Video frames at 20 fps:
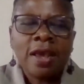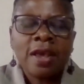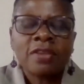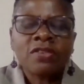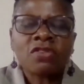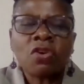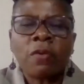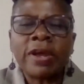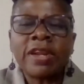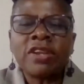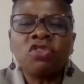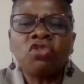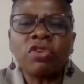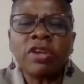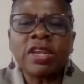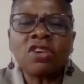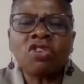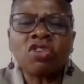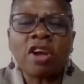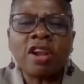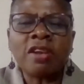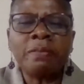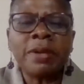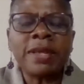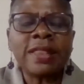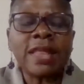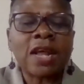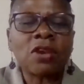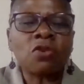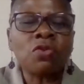So when Judy told me
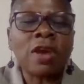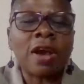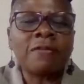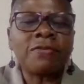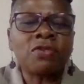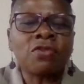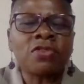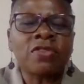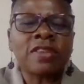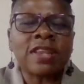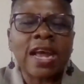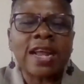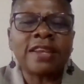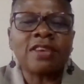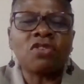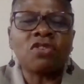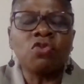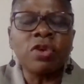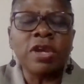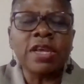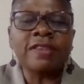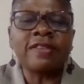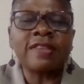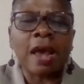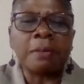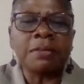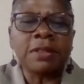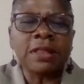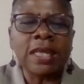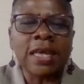that we have to start doing
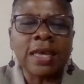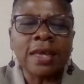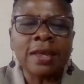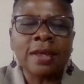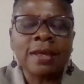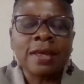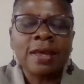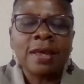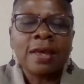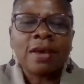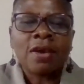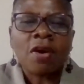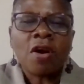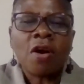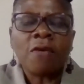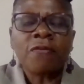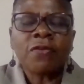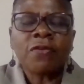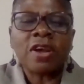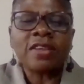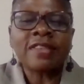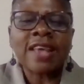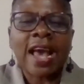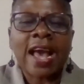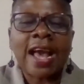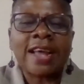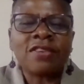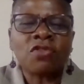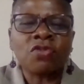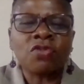something, of course I
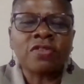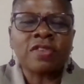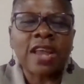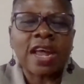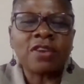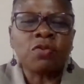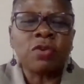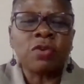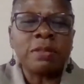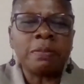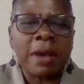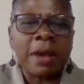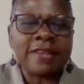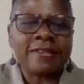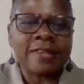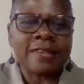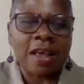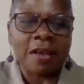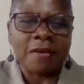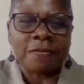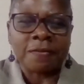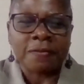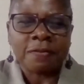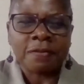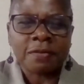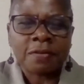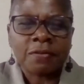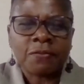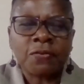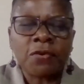had to start with myself.
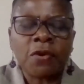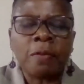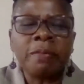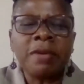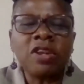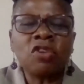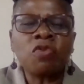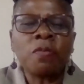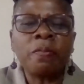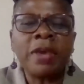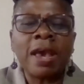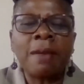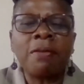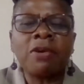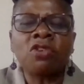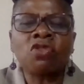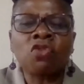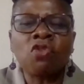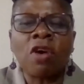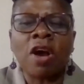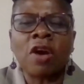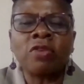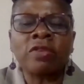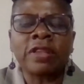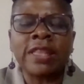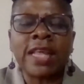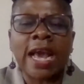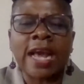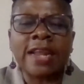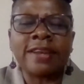For me to be able to go out
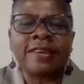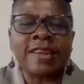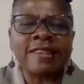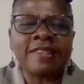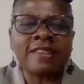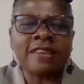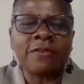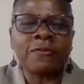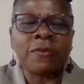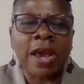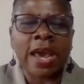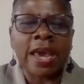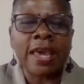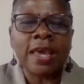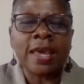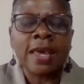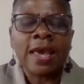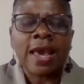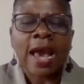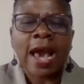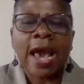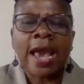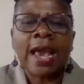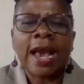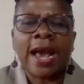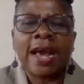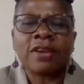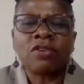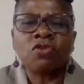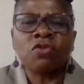there and testify, I
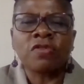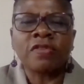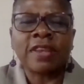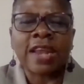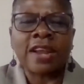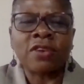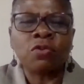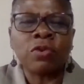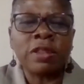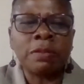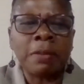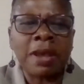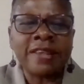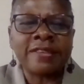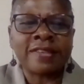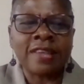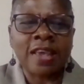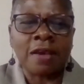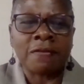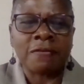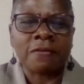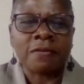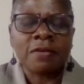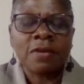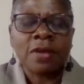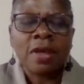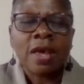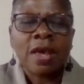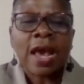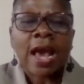had to start with myself.
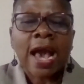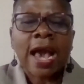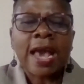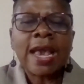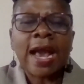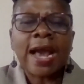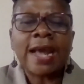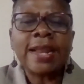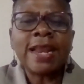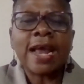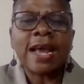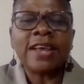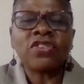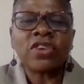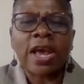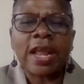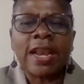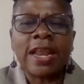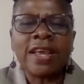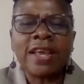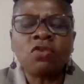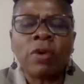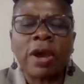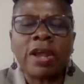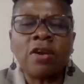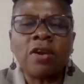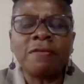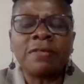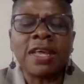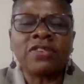I had a challenge.
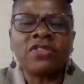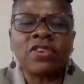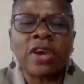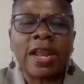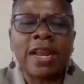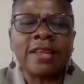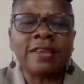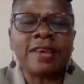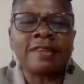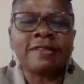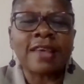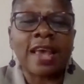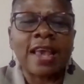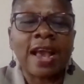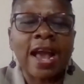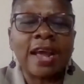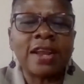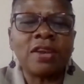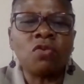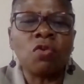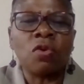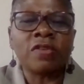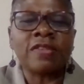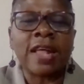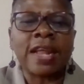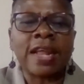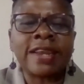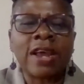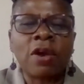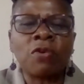One of the challenges I had was
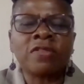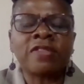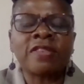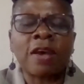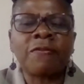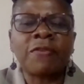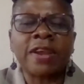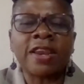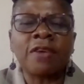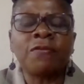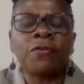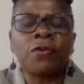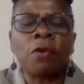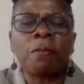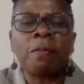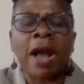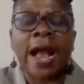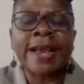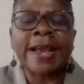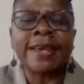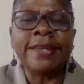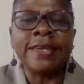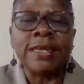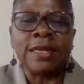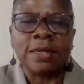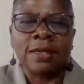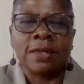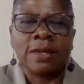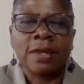that I was suffering from acne.